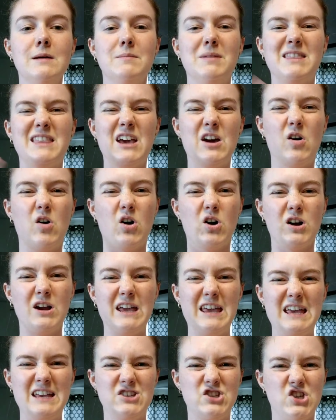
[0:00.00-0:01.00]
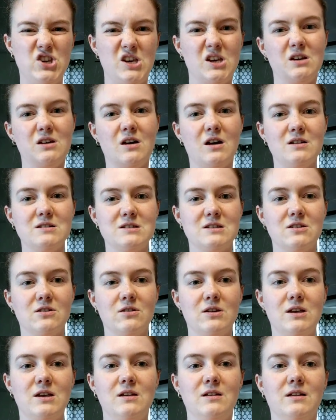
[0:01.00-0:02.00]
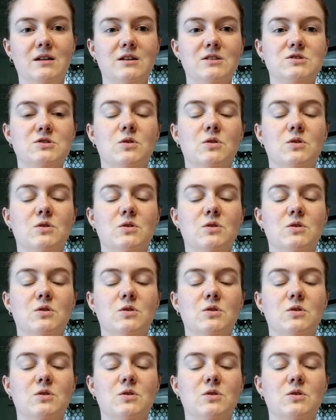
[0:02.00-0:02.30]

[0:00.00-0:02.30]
but they are itchy because they're healing,